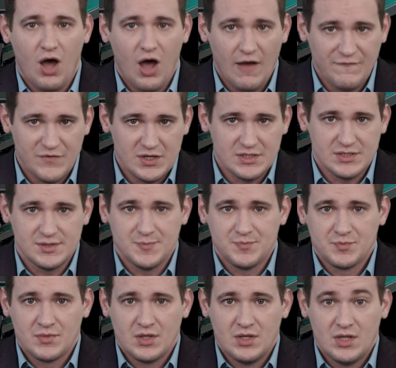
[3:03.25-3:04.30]
Office.
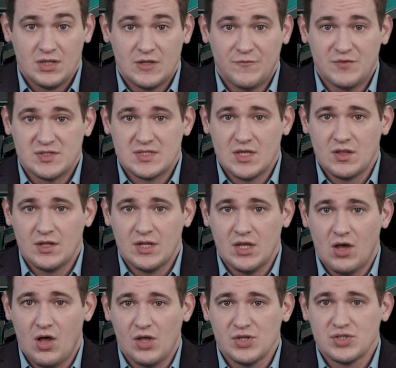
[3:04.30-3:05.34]
The
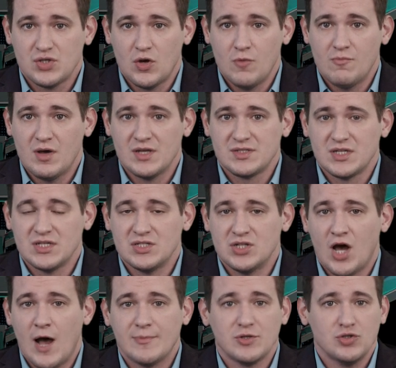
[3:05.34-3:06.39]
facility also must
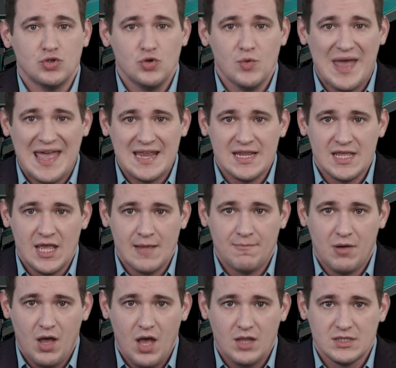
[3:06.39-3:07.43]
adopt new ADA
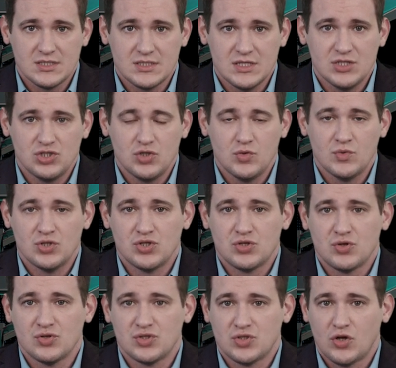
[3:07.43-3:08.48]
policies to
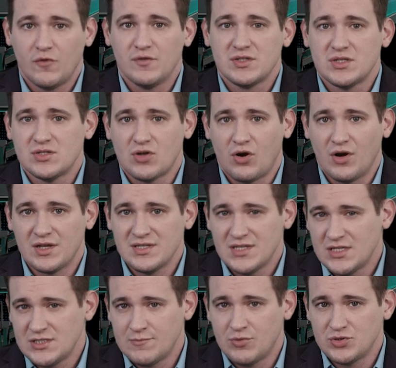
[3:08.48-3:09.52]
ensure services are
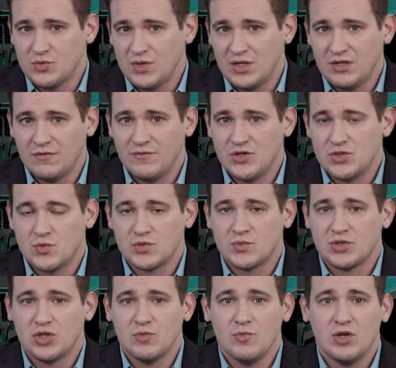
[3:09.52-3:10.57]
accessible to individuals
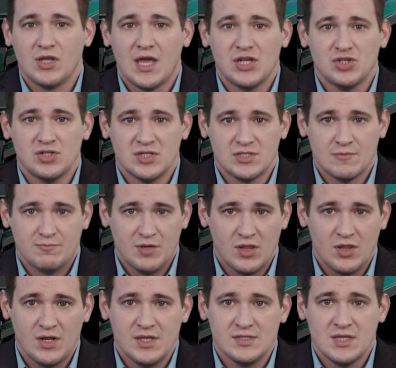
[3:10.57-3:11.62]
with communication
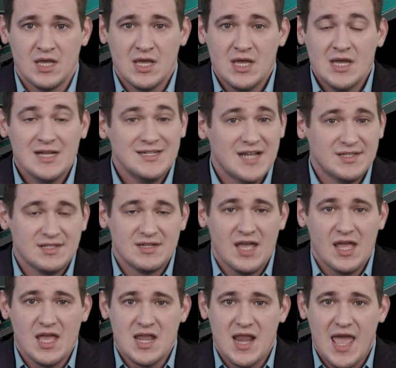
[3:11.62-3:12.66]
disabilities,
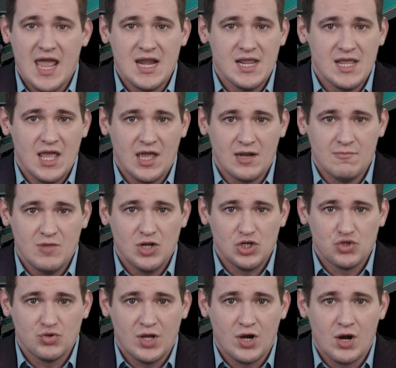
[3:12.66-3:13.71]
designate an ADA
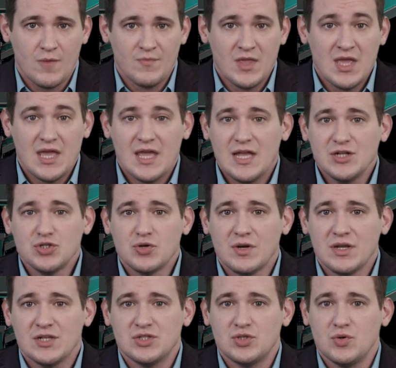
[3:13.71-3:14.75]
administrator, enter
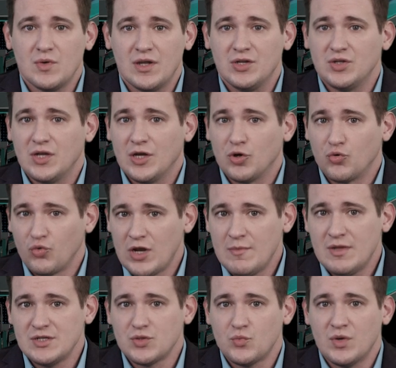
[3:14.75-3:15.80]
into an
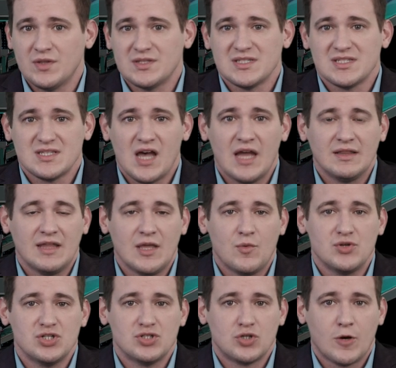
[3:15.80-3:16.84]
agreement with sign
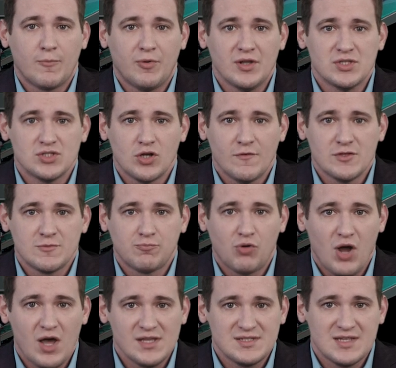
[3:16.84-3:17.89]
language interpreting service
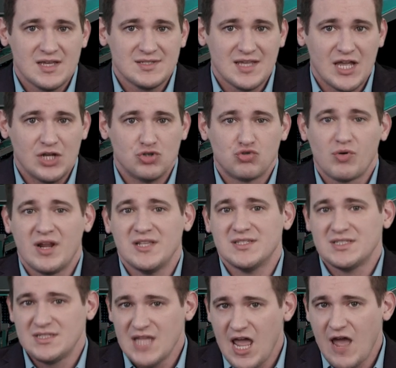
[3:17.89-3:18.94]
process, and
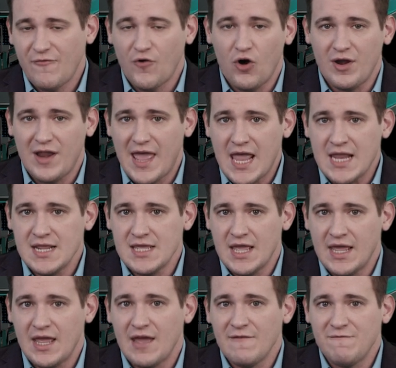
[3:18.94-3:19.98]
train staff on
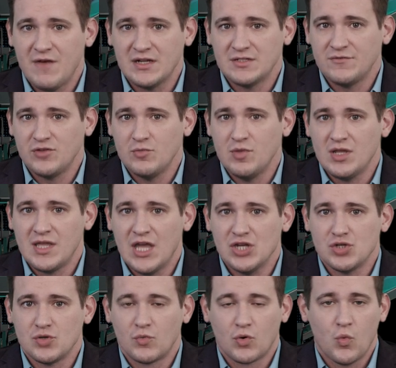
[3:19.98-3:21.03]
ADA effective
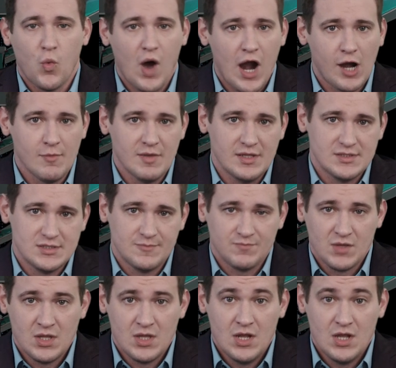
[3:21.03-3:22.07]
communication requirements.
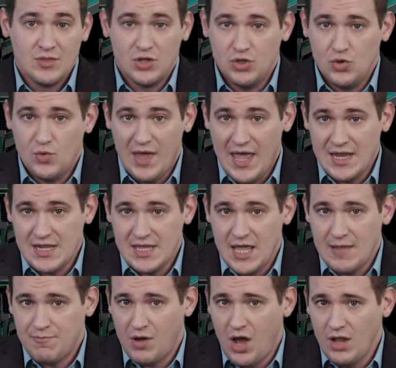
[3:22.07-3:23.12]
The new
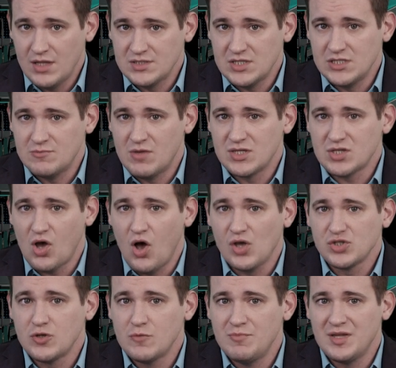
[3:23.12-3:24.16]
ADA policies must
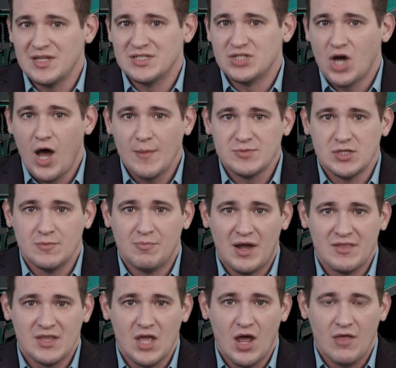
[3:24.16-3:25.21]
also be adopted
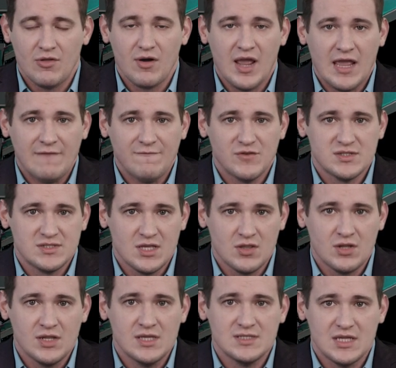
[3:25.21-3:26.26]
by the other eight
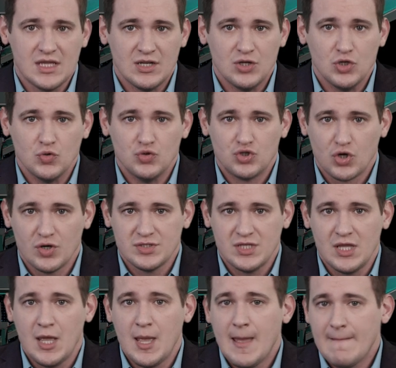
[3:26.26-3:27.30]
facilities in New
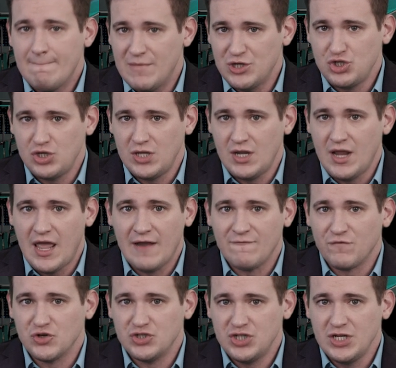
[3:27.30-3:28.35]
Jersey, Michigan,
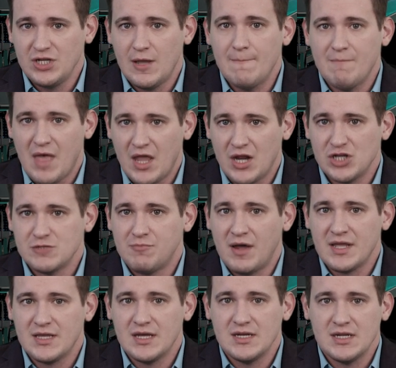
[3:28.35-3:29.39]
and Virginia managed
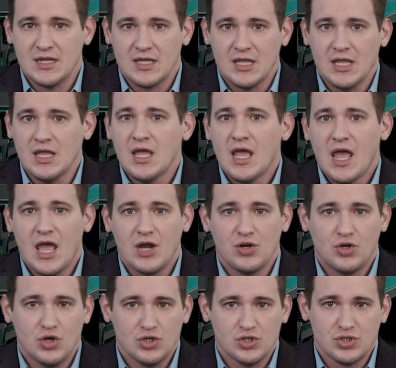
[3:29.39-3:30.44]
by Gutnicki
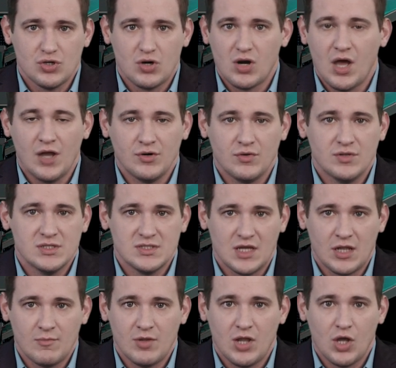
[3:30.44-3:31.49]
and Kushner under the
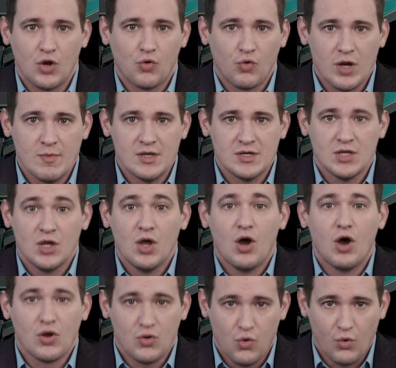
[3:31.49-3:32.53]
settlement agreement,
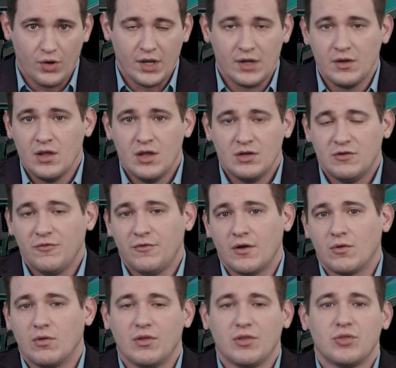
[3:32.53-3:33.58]
according to
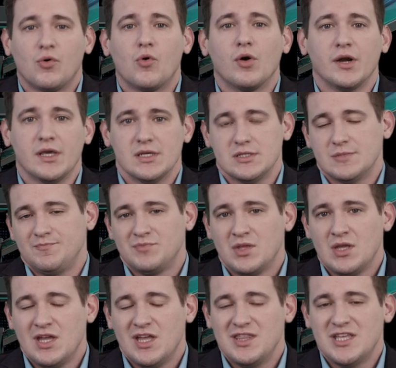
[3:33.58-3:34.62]
federal authorities.
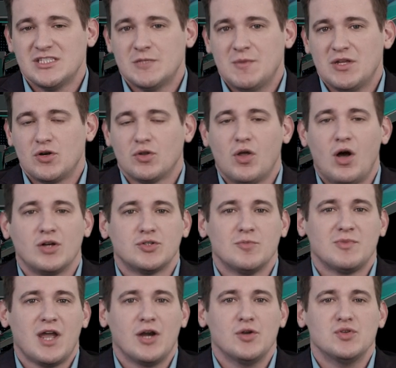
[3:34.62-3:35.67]
This has been your
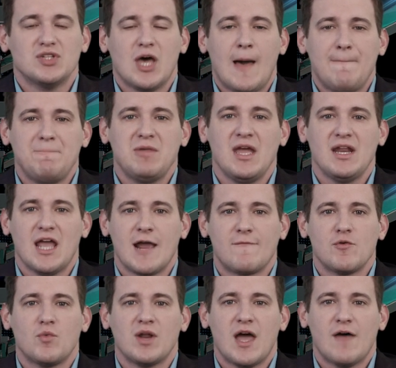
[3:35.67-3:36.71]
long-term care news update.
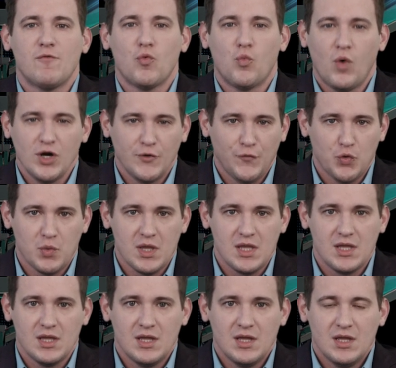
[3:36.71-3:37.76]
Everyone have a wonderful
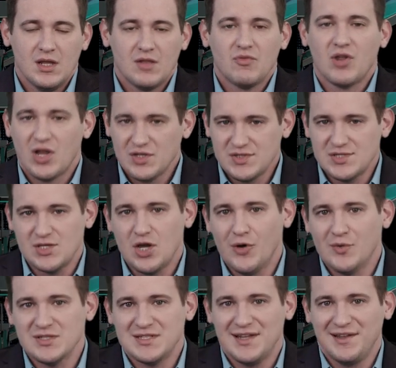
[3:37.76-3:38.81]
week, and I'll see you
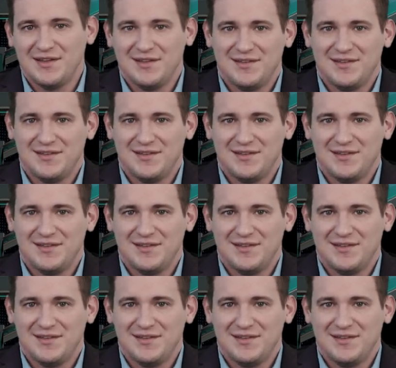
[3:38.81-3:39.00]
on Wednesday.